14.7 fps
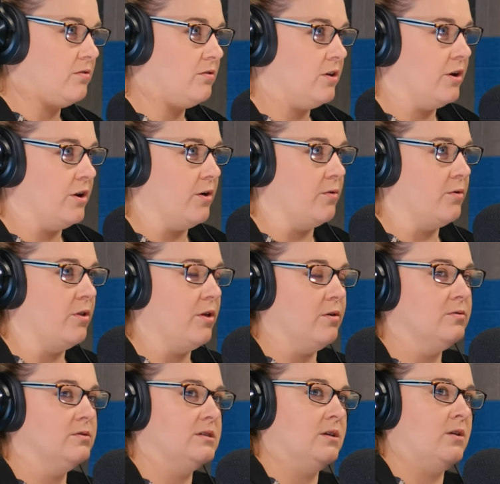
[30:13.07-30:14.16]
you know,
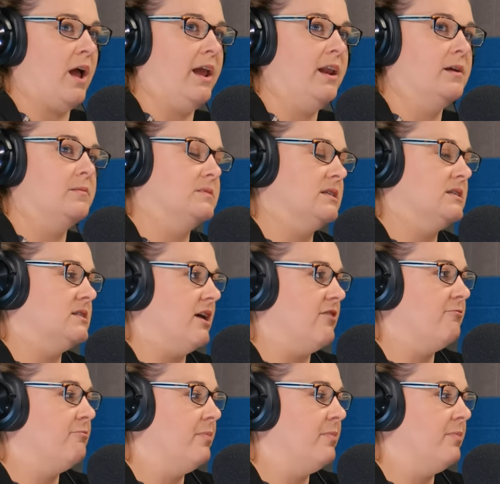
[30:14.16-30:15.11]
clothes and items and stuff,